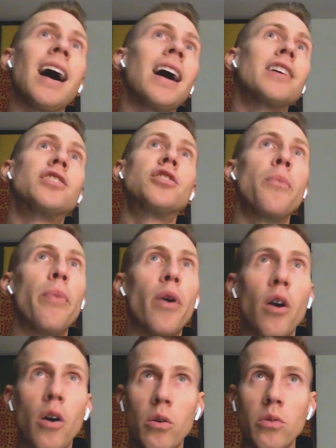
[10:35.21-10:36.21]
I
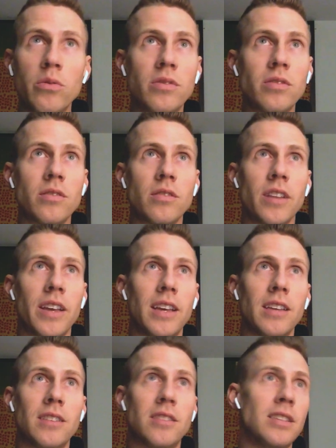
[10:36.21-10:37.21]
suppose, like,
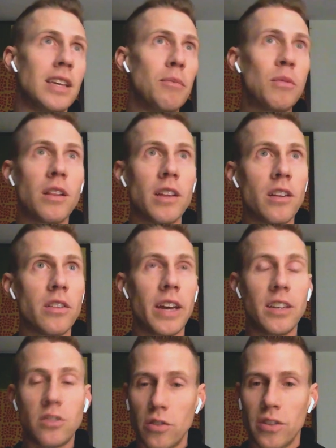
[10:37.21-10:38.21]
it seemed a little nicer.